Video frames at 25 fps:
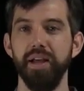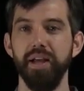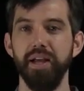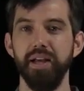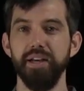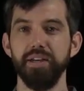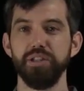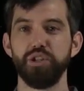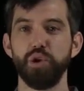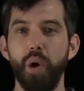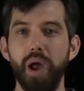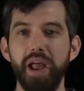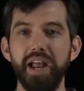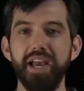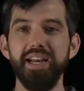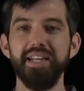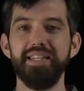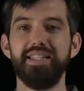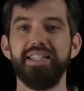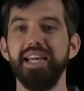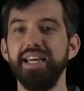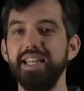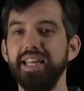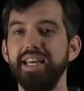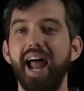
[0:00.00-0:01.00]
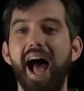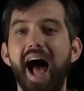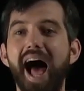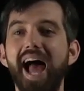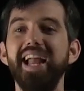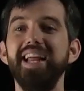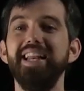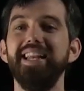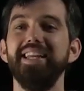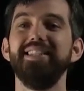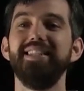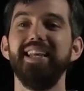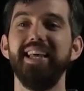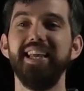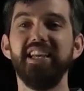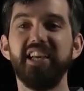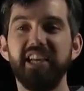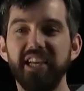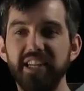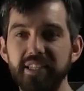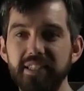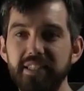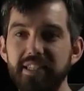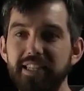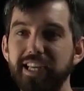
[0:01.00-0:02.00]
So I'm going to say that height is a
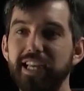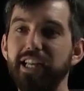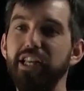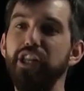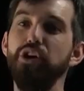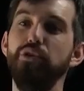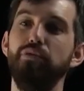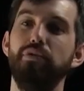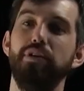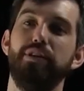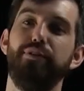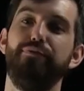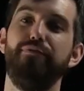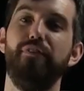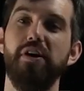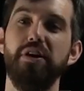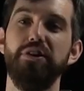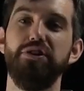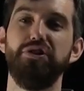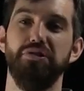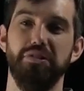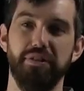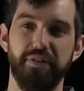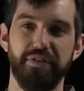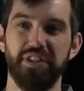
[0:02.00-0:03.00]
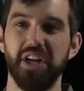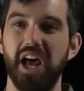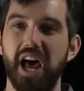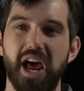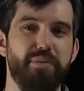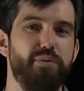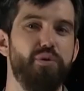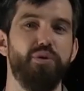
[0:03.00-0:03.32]
continuous function of time,